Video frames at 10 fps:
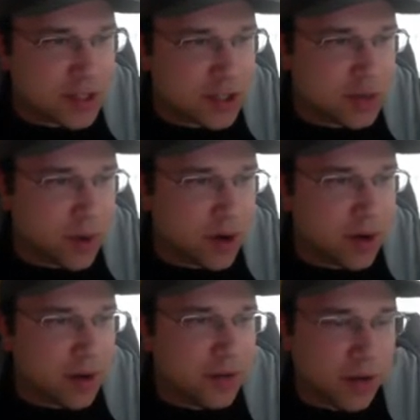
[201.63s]
just
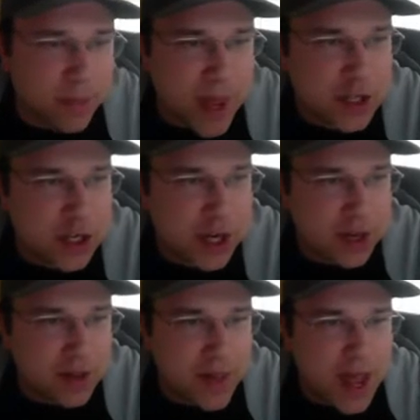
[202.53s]
wanted to
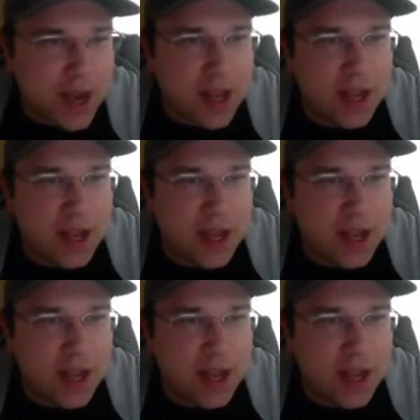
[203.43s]
mention that